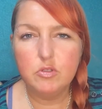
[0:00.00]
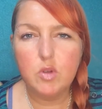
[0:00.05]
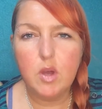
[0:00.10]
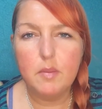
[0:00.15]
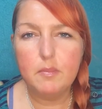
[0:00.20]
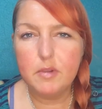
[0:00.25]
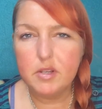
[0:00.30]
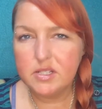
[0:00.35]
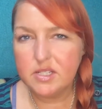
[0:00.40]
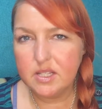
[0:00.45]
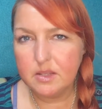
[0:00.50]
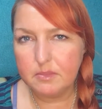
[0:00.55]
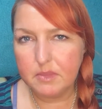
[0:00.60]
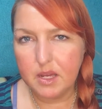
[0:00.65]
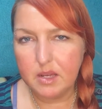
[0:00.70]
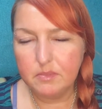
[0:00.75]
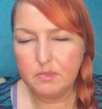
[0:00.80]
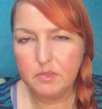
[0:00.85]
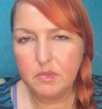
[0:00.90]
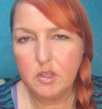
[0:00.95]
so I must
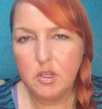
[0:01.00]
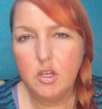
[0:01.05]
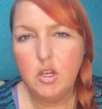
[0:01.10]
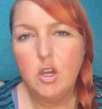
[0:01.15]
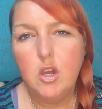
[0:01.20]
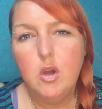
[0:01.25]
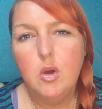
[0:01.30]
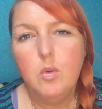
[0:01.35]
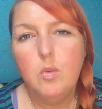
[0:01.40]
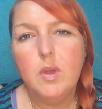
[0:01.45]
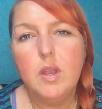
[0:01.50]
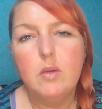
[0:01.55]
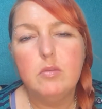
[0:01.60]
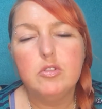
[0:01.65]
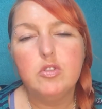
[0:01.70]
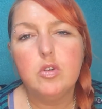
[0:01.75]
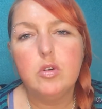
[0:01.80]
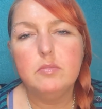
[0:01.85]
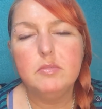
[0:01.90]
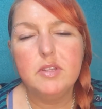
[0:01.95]
admit, when I
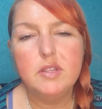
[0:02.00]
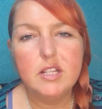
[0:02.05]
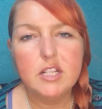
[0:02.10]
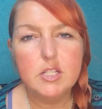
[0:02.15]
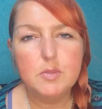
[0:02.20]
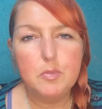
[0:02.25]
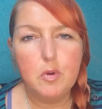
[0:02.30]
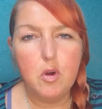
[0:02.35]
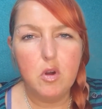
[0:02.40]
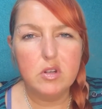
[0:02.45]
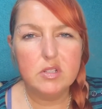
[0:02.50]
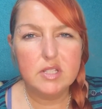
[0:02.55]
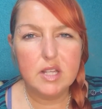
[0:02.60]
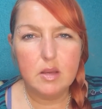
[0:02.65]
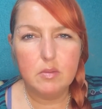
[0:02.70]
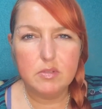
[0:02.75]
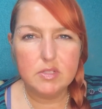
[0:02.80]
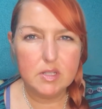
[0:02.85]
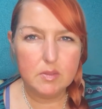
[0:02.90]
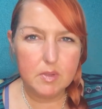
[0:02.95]
was opening this box
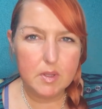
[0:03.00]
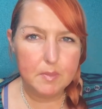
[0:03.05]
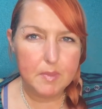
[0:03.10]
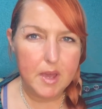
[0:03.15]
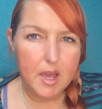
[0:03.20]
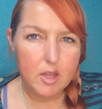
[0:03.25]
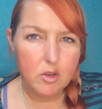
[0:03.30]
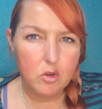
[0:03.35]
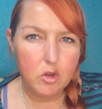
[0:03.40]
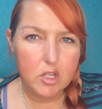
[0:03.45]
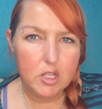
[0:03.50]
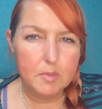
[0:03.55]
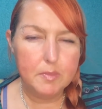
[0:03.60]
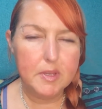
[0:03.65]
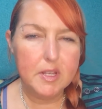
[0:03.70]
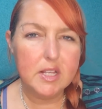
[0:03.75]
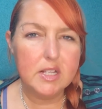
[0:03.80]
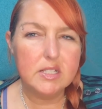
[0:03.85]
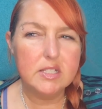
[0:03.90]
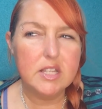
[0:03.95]
I was a wee bit annoyed
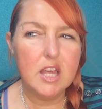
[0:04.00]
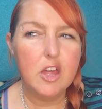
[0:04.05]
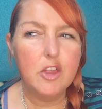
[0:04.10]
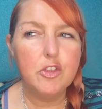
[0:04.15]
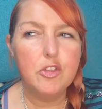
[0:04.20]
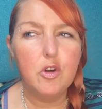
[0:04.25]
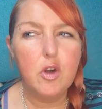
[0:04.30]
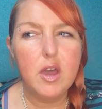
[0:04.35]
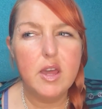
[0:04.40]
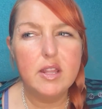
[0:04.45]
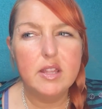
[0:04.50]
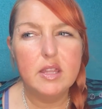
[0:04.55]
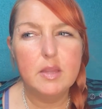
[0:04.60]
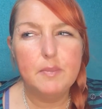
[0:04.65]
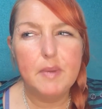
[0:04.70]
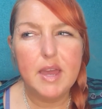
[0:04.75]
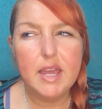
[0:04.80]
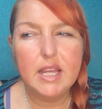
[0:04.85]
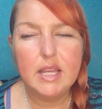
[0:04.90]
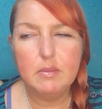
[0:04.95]
because I thought in the
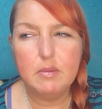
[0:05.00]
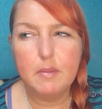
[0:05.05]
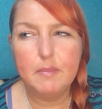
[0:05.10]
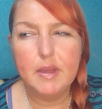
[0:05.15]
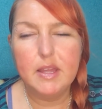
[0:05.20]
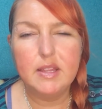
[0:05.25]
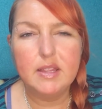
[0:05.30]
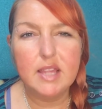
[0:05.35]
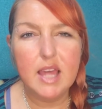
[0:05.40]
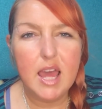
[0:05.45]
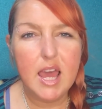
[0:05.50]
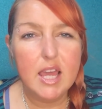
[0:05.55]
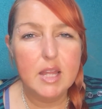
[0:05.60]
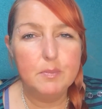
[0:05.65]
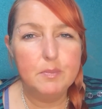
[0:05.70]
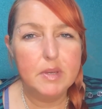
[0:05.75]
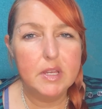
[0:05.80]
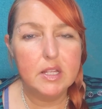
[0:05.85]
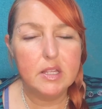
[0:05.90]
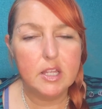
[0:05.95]
back of my mind that I
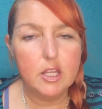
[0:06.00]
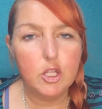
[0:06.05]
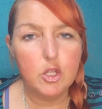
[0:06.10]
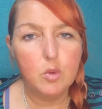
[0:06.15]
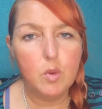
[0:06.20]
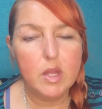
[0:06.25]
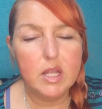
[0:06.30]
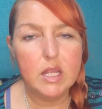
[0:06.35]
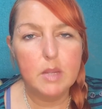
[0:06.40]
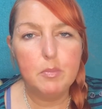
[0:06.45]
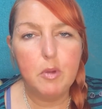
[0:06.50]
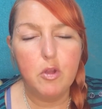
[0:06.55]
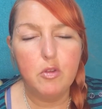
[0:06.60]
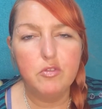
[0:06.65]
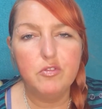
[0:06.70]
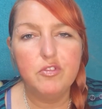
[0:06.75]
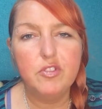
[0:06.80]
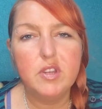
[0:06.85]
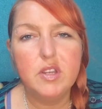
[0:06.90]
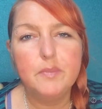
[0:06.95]
had paid like
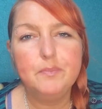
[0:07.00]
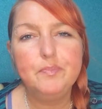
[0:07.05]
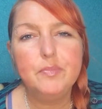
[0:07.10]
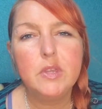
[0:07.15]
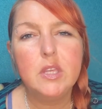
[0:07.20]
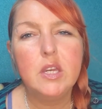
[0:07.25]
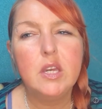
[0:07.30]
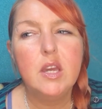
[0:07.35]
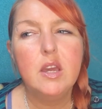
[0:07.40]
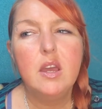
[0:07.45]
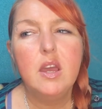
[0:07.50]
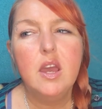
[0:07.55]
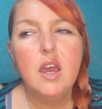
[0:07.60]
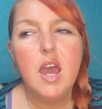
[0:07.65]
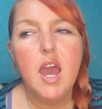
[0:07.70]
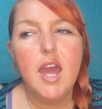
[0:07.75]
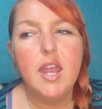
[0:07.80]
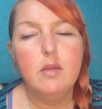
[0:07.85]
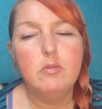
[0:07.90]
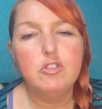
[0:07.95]
£20 for it,
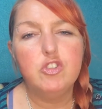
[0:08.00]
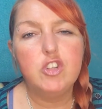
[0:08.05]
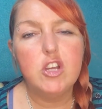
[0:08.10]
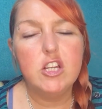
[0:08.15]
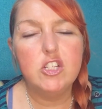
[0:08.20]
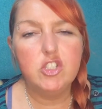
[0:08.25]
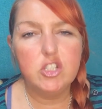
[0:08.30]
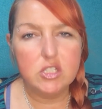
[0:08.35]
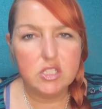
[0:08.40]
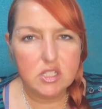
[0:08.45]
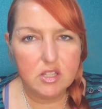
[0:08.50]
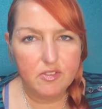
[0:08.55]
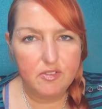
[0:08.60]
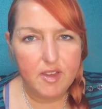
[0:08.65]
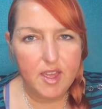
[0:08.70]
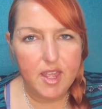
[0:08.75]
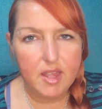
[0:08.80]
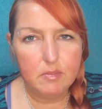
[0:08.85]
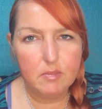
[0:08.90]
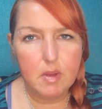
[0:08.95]
and I was trying to
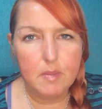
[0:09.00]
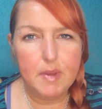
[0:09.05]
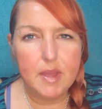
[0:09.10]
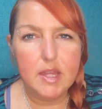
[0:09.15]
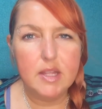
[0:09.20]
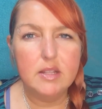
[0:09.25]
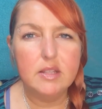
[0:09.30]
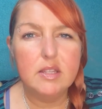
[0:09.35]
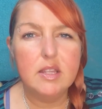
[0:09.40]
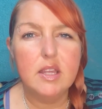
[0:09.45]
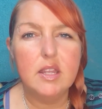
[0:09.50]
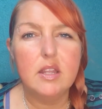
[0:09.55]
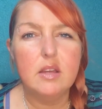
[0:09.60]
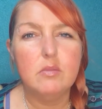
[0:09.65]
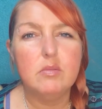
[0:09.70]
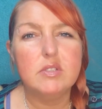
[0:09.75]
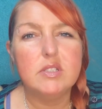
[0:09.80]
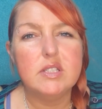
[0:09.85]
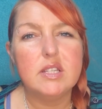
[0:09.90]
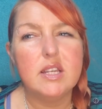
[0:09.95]
justify it in my mind, and
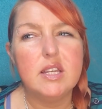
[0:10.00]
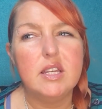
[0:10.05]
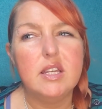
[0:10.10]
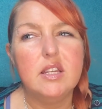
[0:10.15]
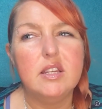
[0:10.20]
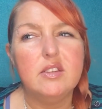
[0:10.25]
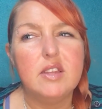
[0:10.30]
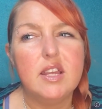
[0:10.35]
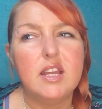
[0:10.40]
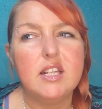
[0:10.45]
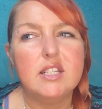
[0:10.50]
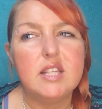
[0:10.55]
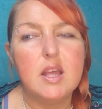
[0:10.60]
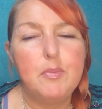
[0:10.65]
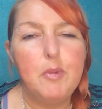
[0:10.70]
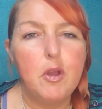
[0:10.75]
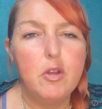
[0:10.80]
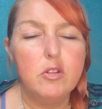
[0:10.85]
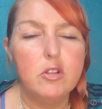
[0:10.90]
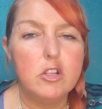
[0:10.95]
I was like, right, it's
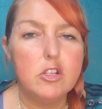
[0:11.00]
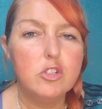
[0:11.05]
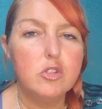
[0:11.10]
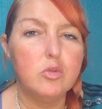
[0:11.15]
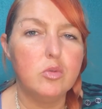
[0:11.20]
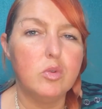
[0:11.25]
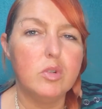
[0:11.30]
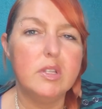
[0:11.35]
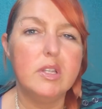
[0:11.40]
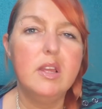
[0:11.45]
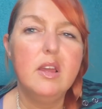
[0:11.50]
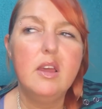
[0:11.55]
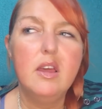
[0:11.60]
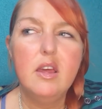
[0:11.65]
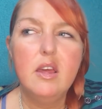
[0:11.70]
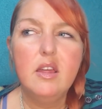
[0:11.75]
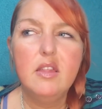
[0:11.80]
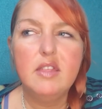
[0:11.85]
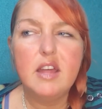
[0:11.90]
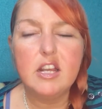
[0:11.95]
£1 a stone,
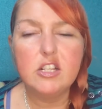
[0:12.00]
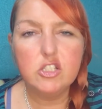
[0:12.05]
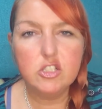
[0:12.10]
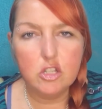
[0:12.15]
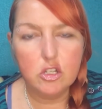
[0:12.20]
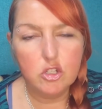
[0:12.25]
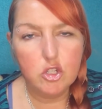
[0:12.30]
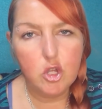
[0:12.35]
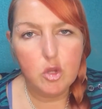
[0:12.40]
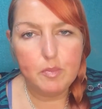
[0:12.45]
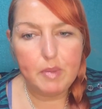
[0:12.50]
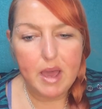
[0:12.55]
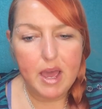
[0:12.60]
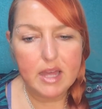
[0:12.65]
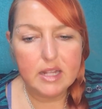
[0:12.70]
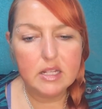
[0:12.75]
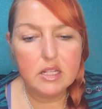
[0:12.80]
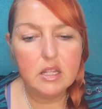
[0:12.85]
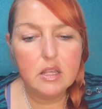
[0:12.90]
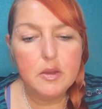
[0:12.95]
that's not too
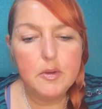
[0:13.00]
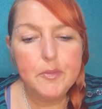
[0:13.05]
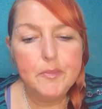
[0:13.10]
bad.